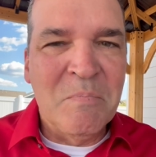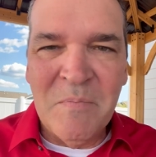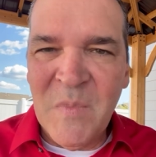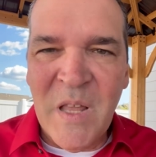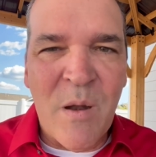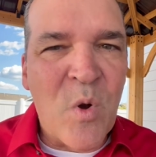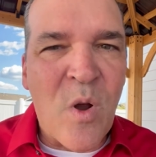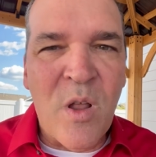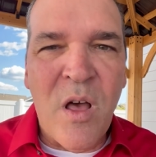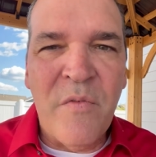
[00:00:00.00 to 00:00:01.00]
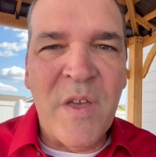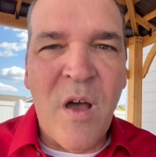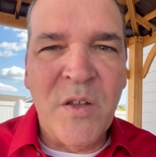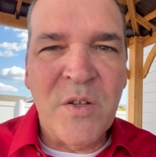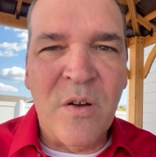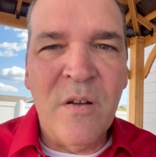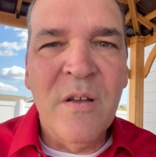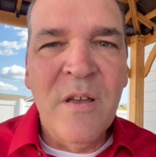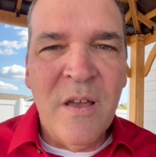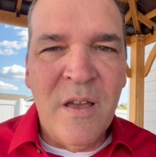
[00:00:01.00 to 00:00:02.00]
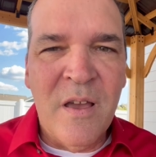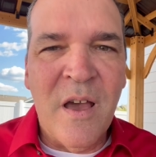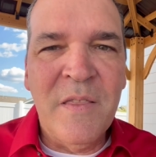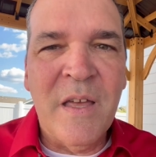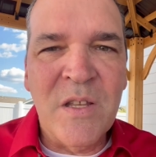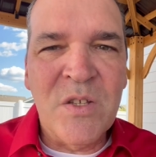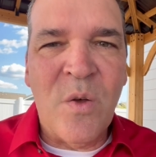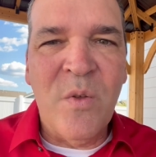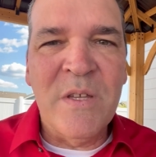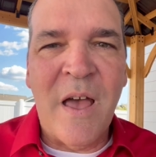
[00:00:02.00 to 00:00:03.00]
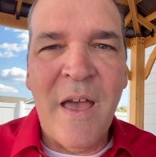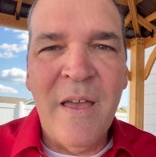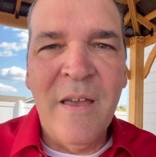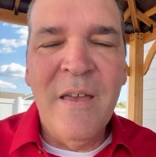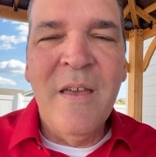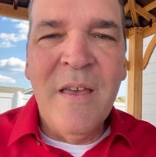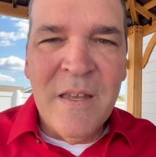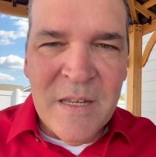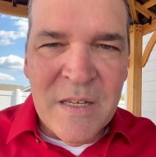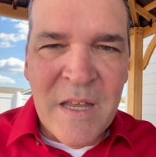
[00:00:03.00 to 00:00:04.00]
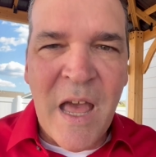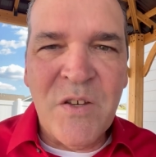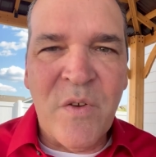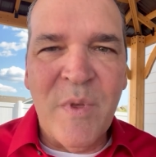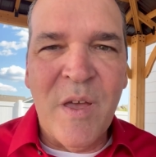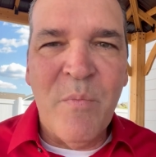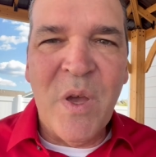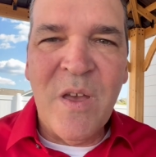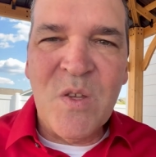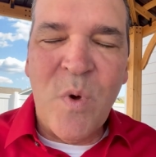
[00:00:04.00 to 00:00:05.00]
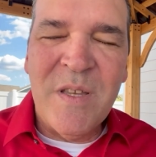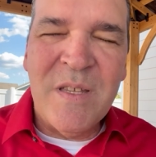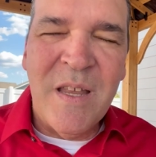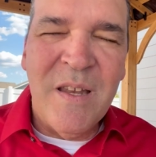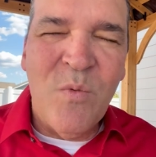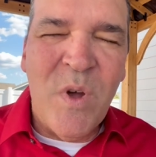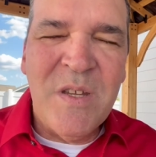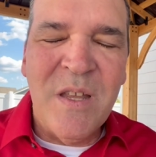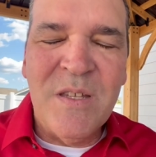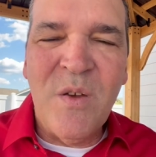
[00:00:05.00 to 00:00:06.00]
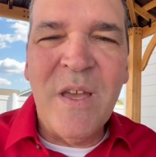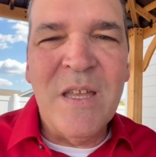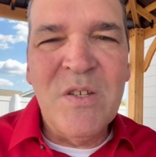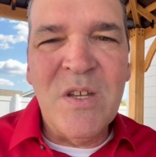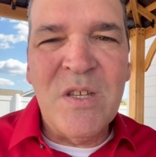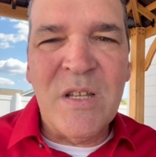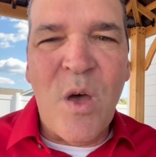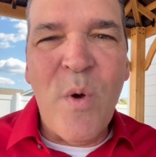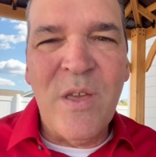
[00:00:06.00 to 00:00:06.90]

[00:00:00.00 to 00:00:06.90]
let them crawl off the altar. Cut that soul tie. Detach from them. Because what's it doing? It's just slowing you